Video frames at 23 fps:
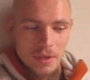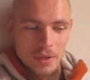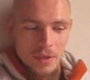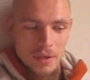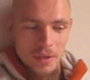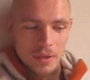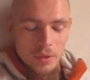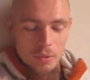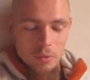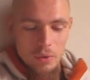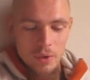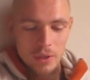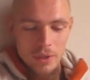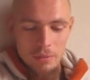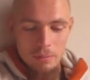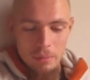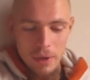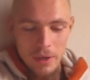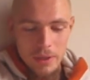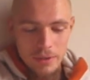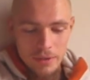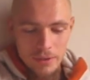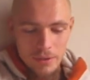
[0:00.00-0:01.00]
In 1
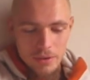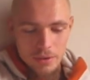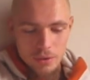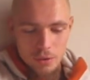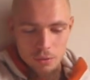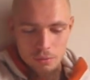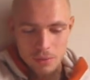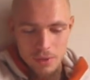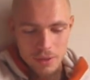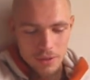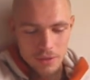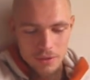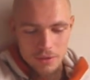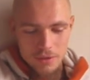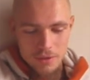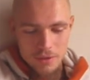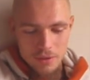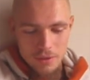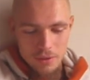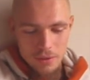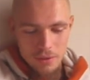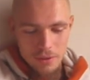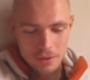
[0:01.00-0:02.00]
month and 2 months
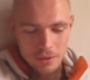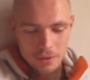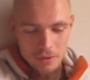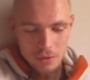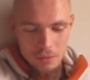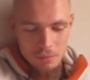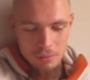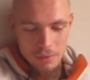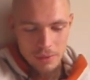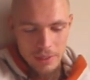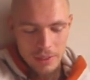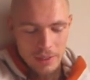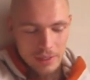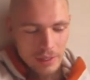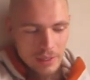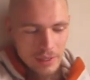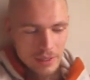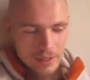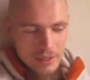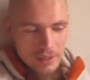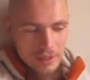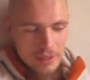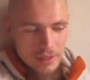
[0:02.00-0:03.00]
to learn to play
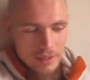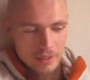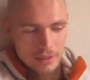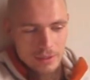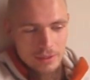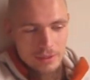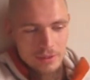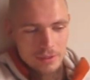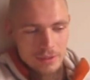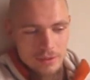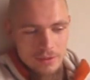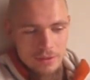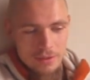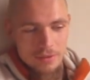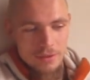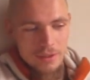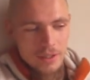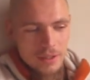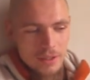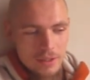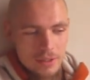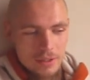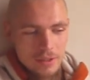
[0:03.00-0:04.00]
like that?
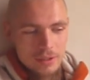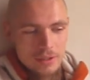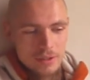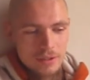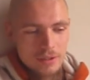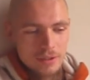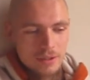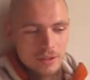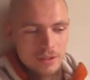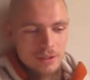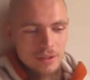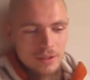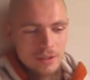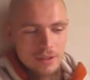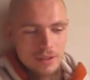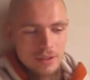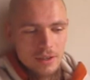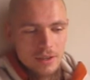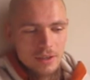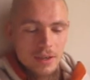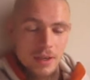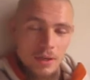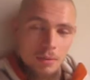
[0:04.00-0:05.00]
Fuck.
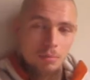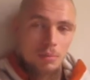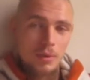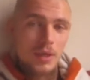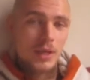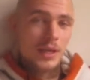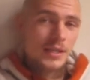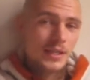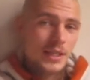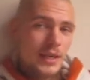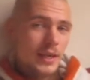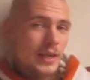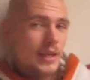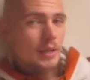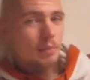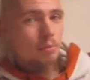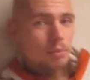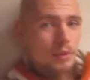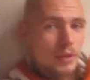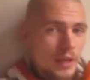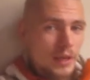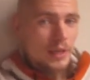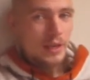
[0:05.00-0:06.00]
But I started
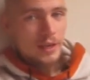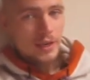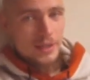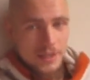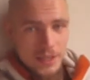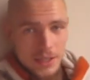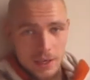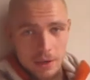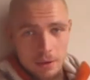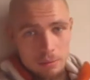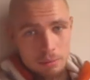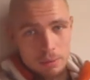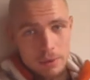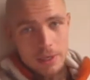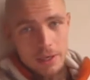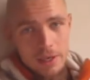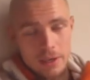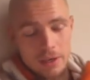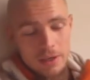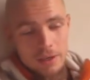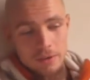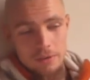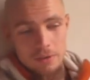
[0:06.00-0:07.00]

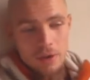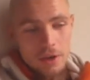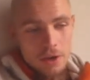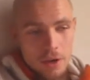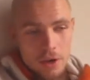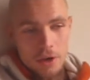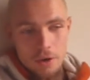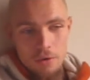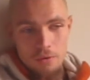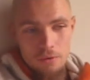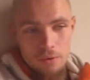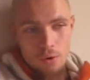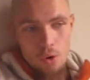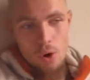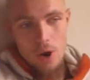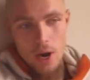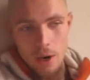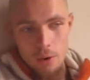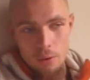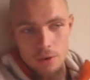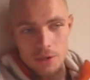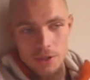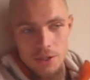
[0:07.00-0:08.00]
playing 4
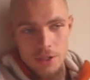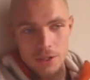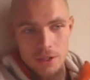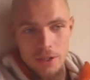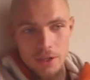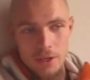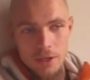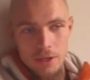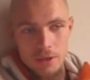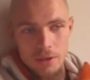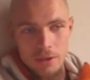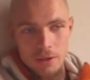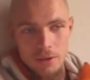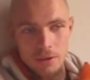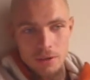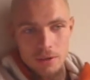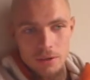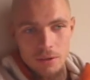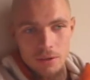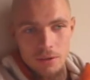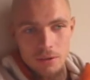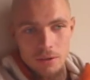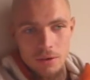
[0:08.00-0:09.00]
hours a day,
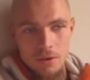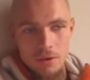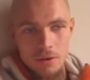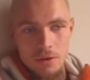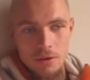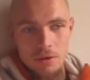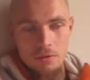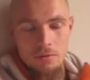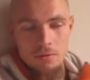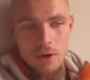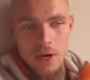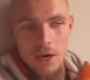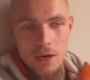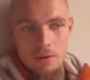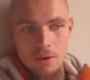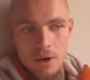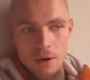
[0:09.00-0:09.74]
5